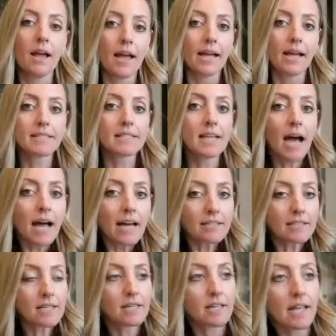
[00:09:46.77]
It's
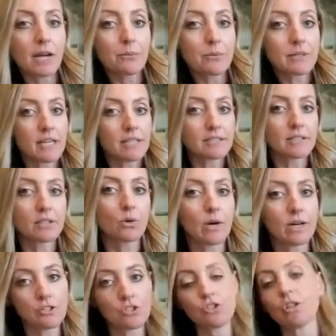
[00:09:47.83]
not a redundant
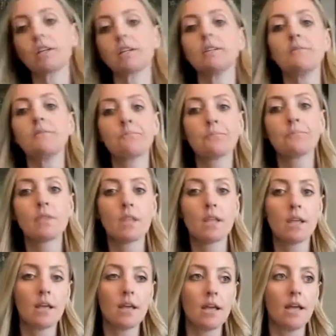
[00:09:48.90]
question,
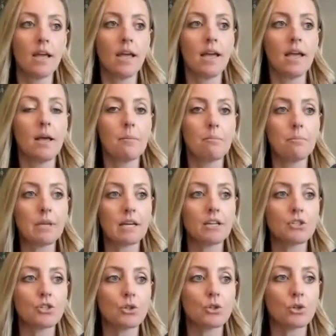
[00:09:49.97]

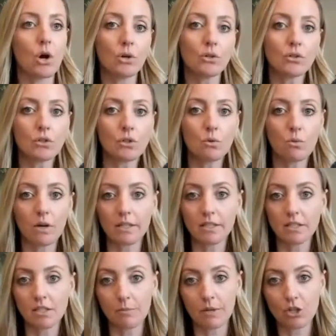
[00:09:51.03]
because you're also wanting
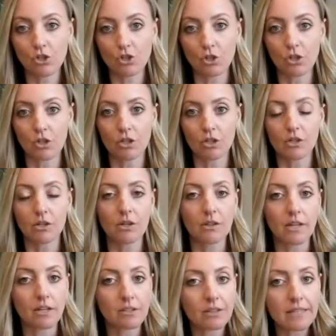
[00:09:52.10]
to make sure
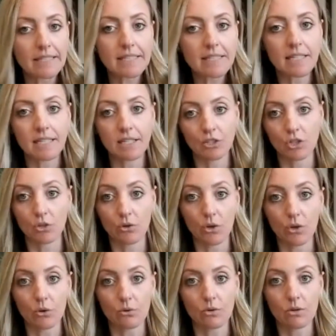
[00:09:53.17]
they're listening to
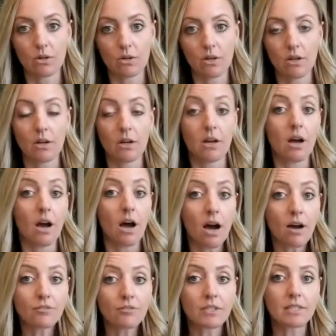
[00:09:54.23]
you.
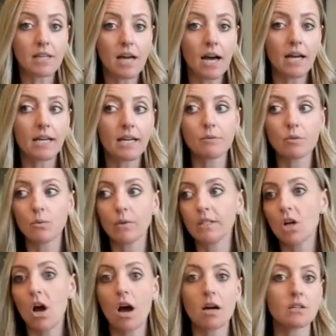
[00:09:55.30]
Oftentimes we
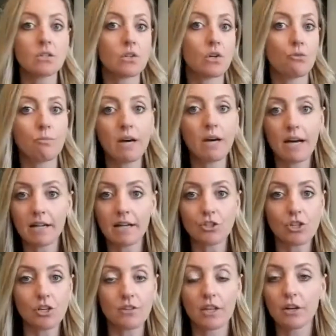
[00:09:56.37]
talk so
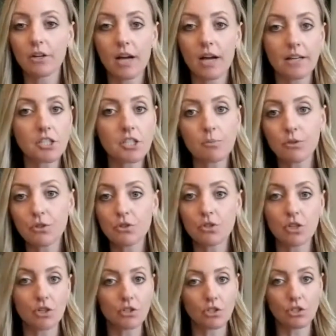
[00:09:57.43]
much that our customers
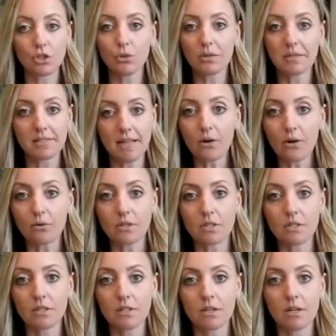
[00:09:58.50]
start to tune us out.
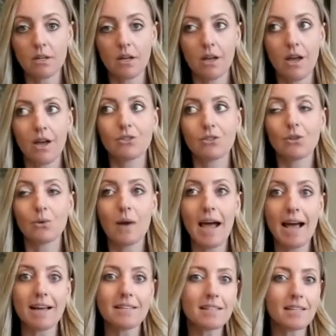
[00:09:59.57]
So
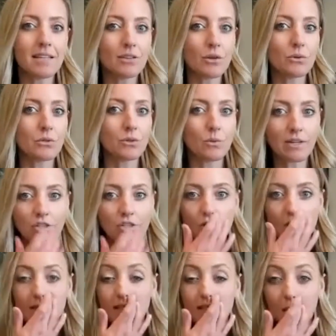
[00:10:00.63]
asking those
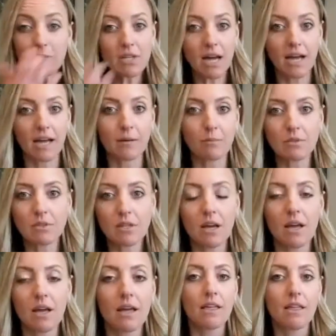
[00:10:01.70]
questions, sometimes
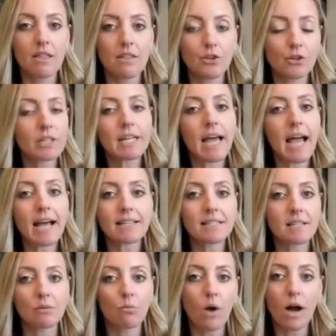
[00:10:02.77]
you're going to ask
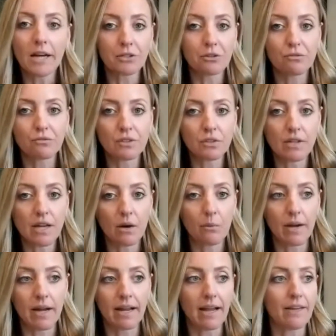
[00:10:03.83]
them, why do you feel that
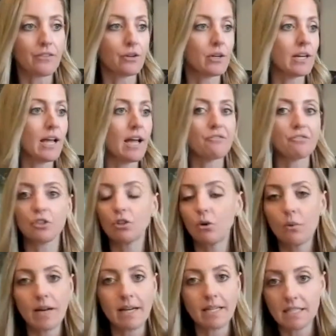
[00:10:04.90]
way? And they're going to have
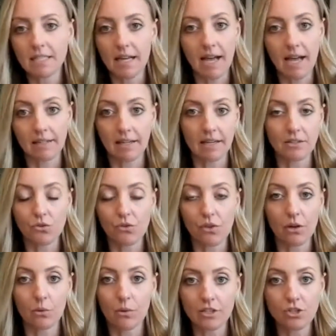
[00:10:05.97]
no idea how to answer
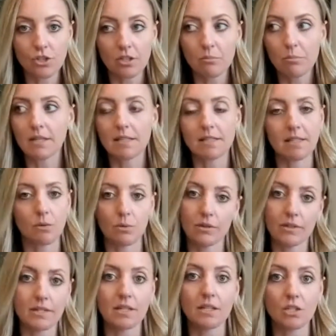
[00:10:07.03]
that question because they weren't
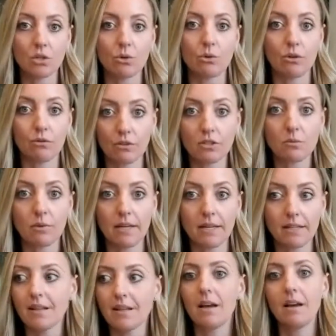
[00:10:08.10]
listening to you in the first
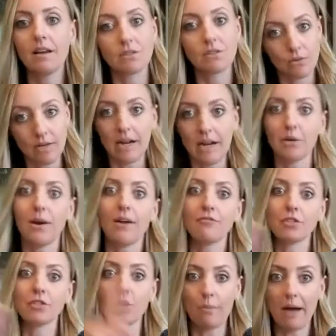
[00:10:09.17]
place. So now you have
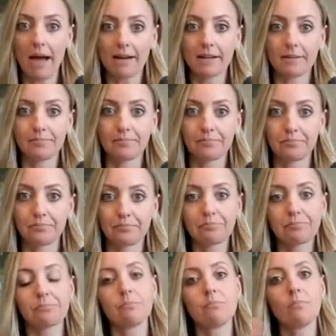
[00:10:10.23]
to go back
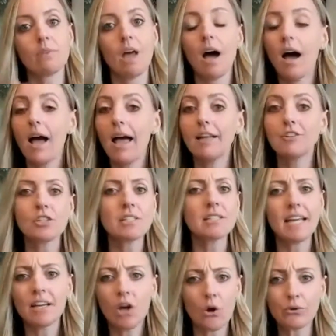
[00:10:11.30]
and just
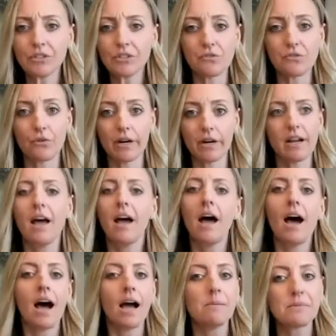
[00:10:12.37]
take onus for it.
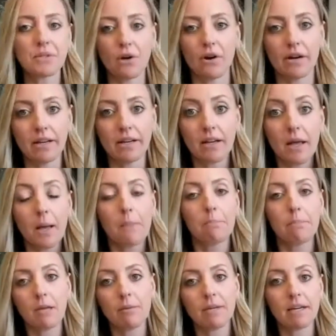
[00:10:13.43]
I'm sorry,
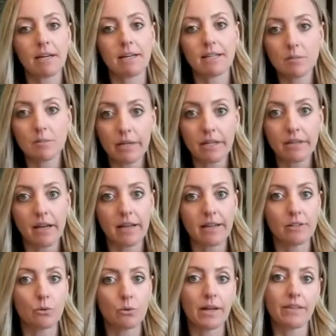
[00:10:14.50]
maybe I explained that
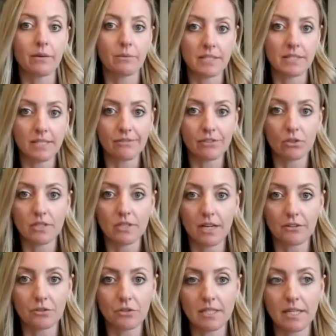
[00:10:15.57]
in a way that was difficult to
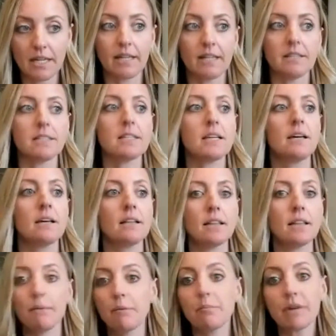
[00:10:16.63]
understand.
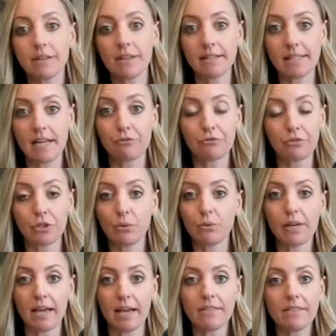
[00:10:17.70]
Let me break that down for you
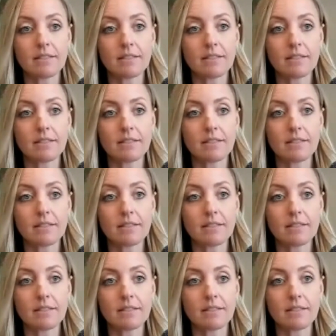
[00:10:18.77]
again.